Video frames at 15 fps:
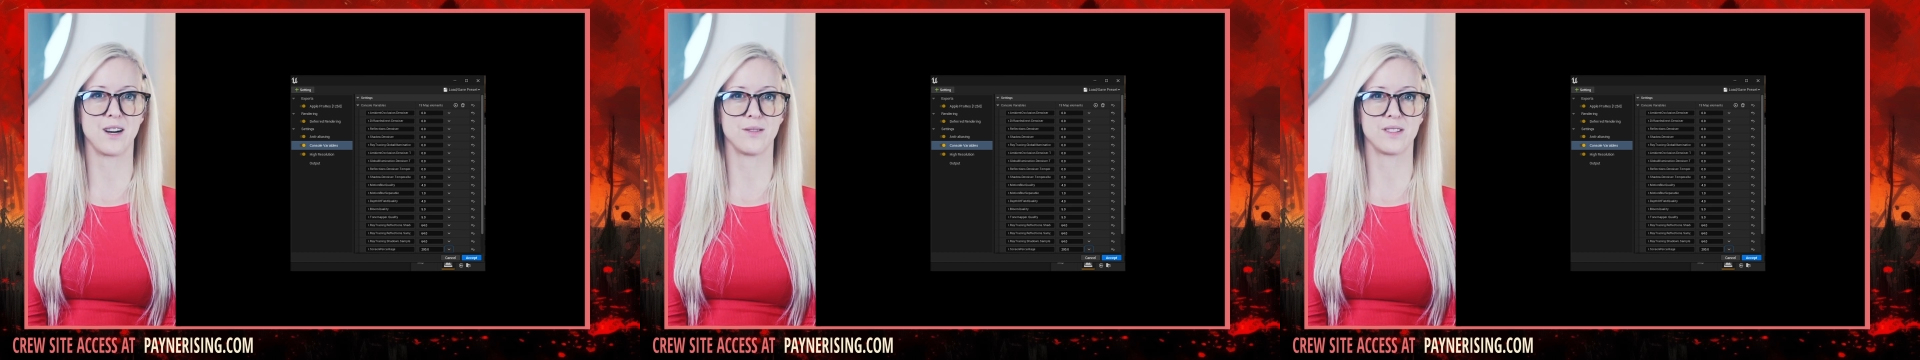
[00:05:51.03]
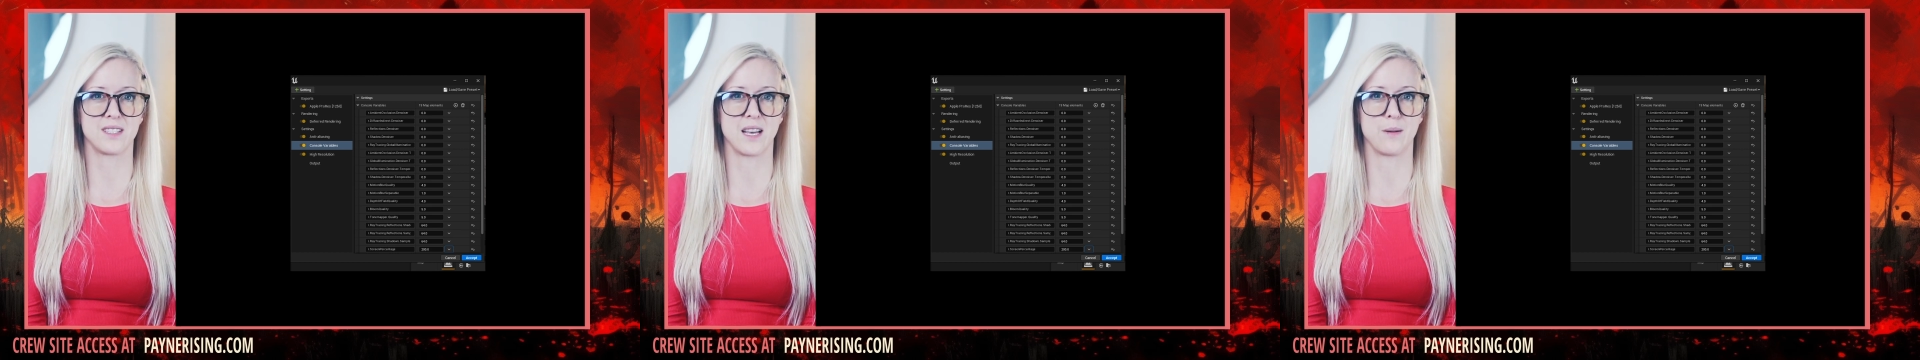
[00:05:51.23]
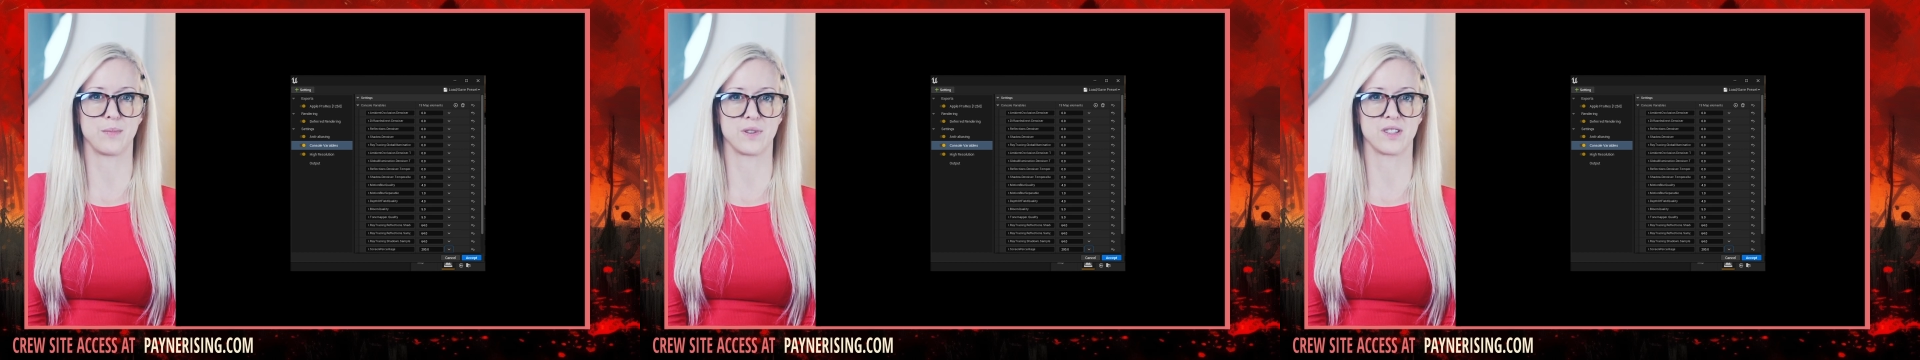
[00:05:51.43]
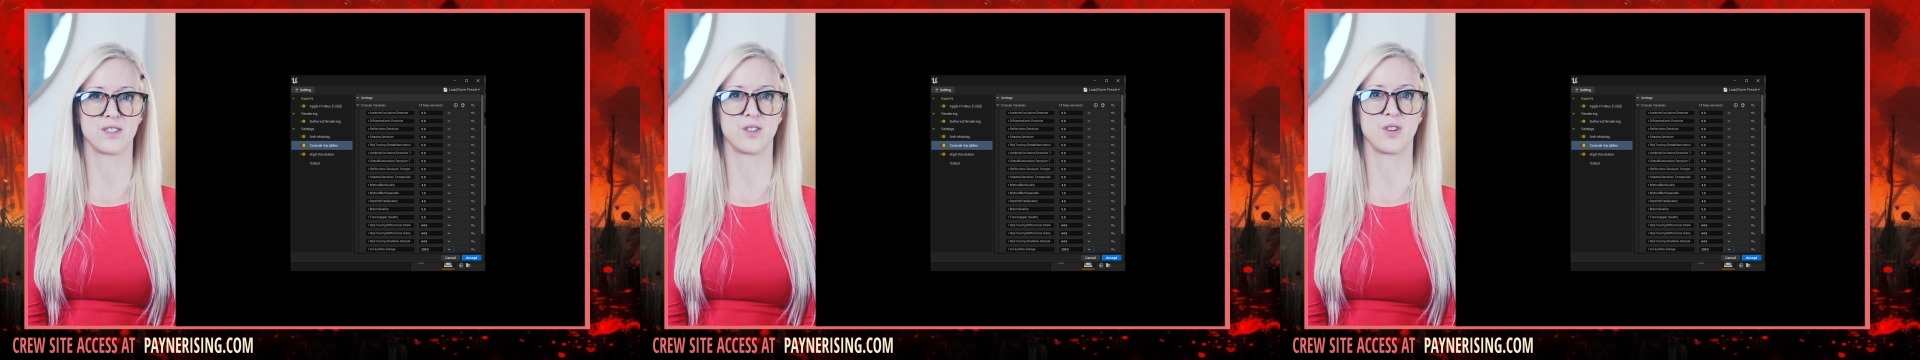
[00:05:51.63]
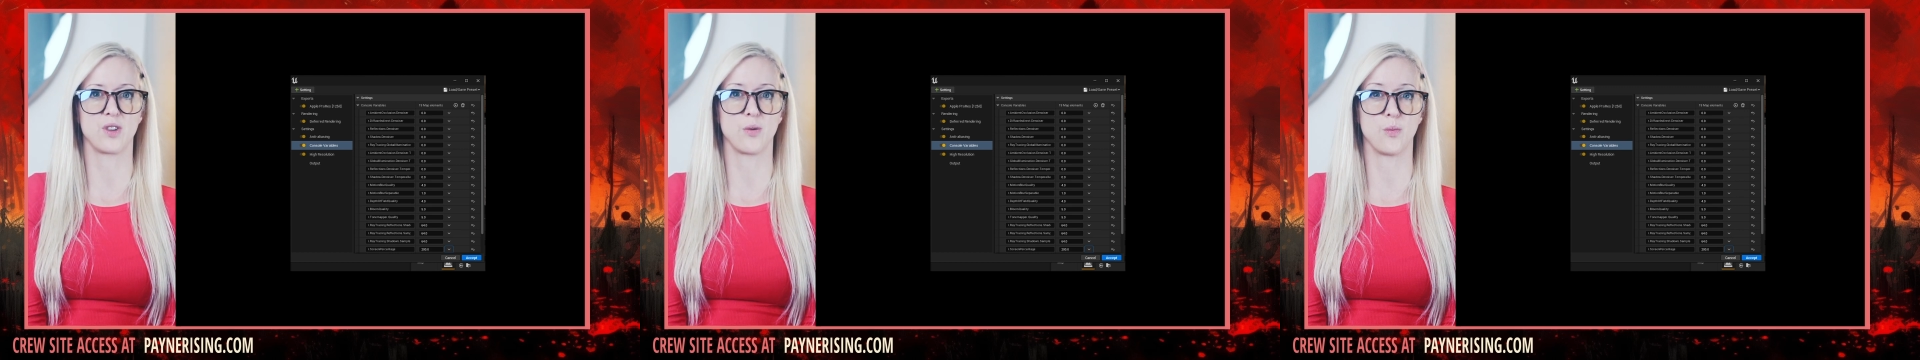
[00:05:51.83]

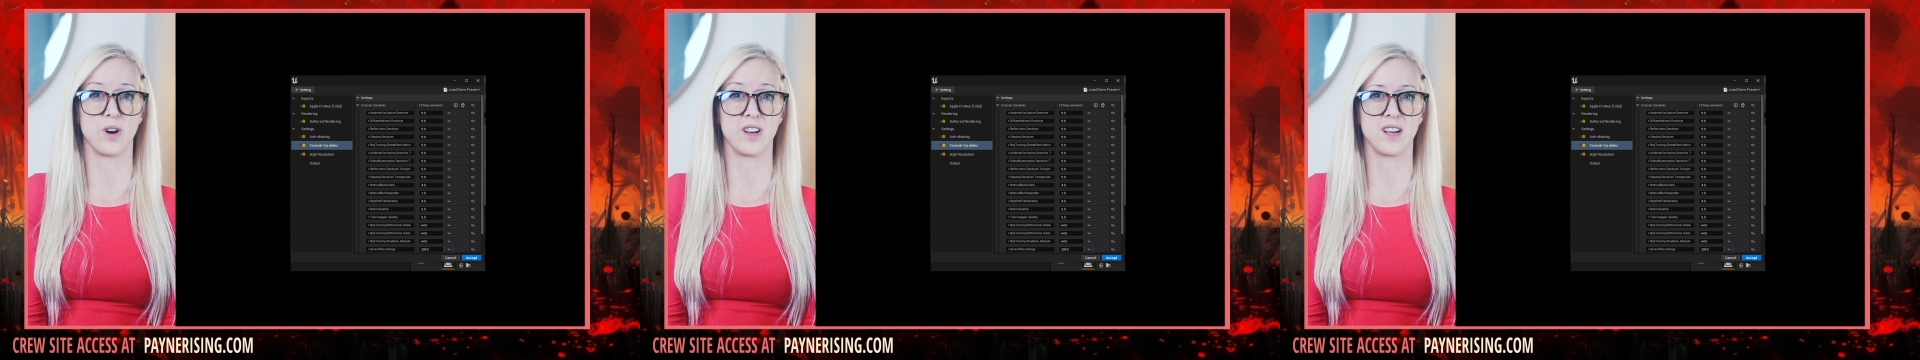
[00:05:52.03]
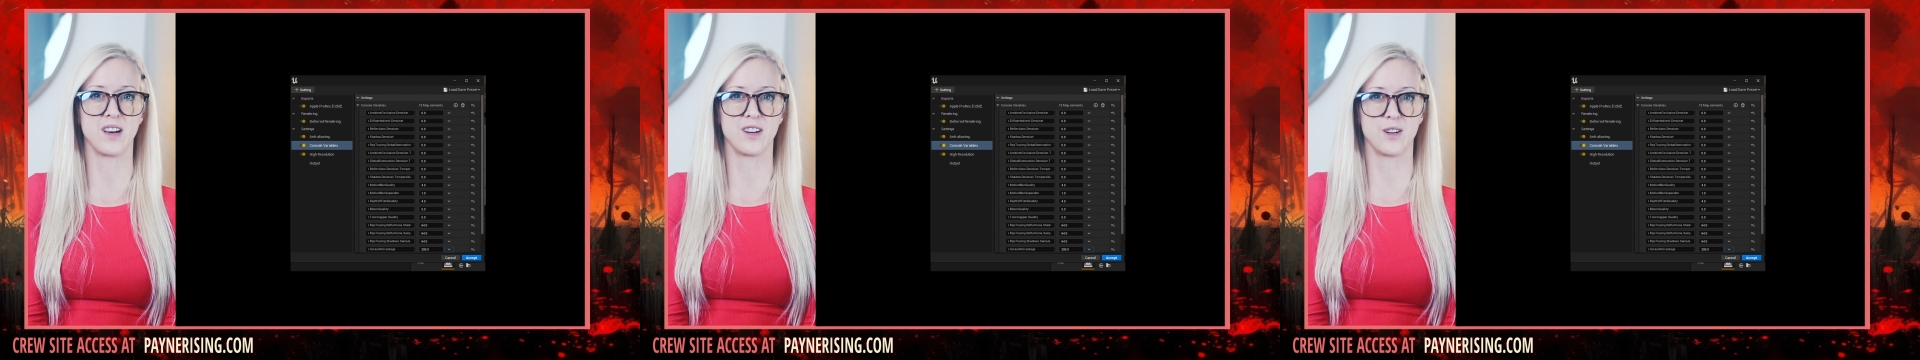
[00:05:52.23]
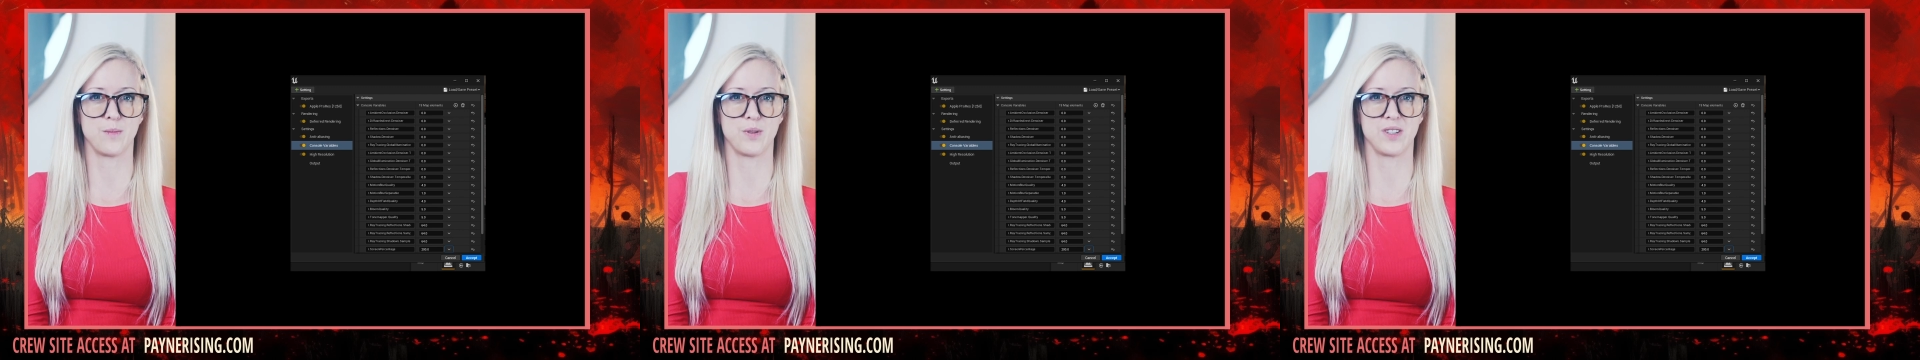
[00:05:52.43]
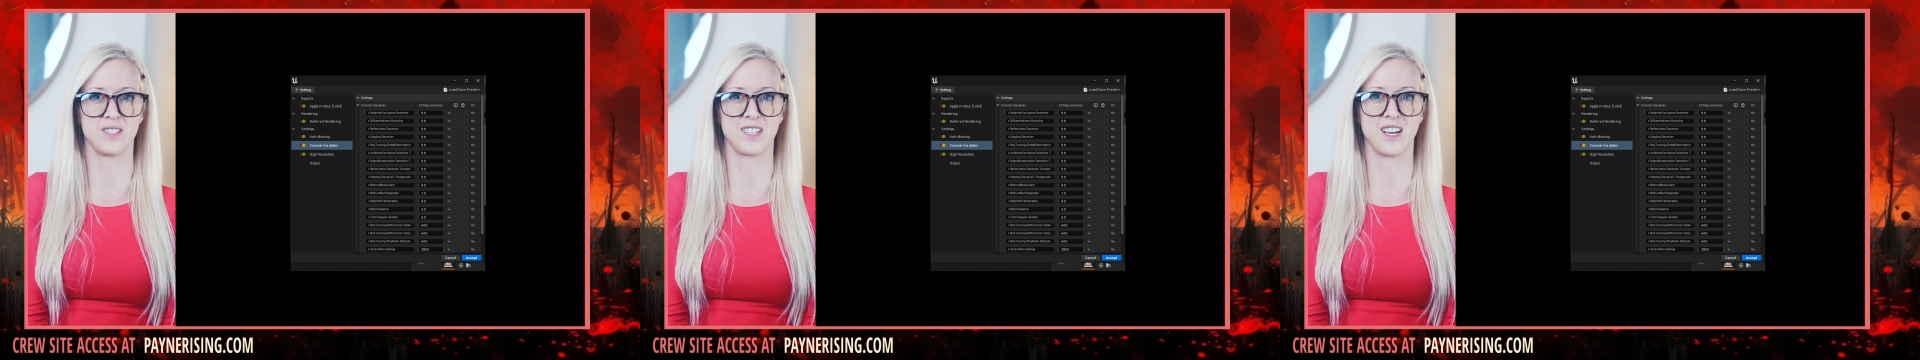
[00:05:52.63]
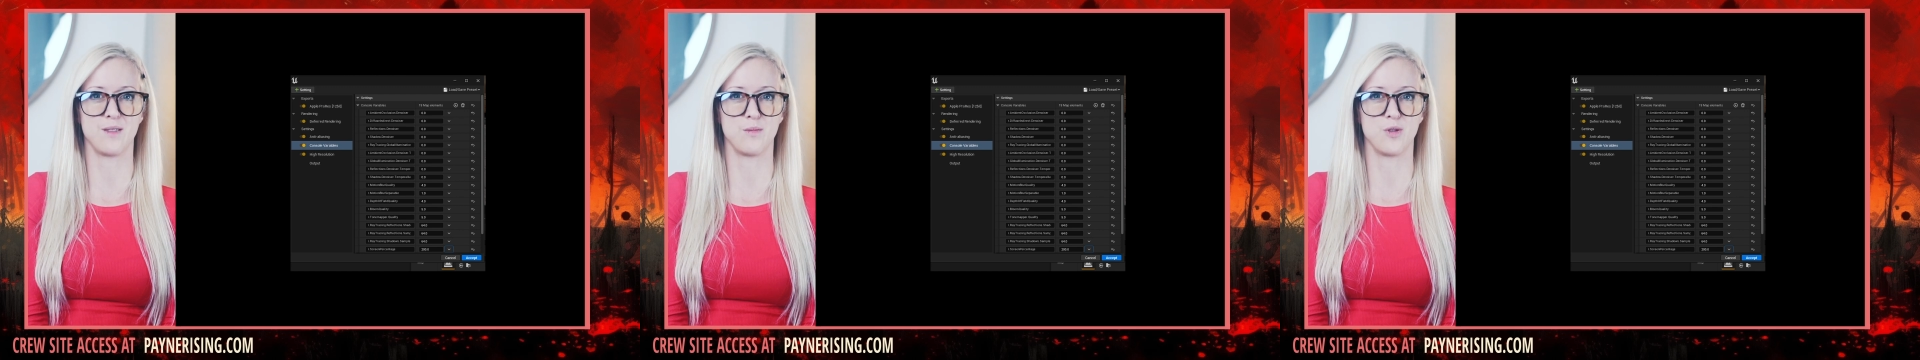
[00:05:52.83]
downsamples to the 100%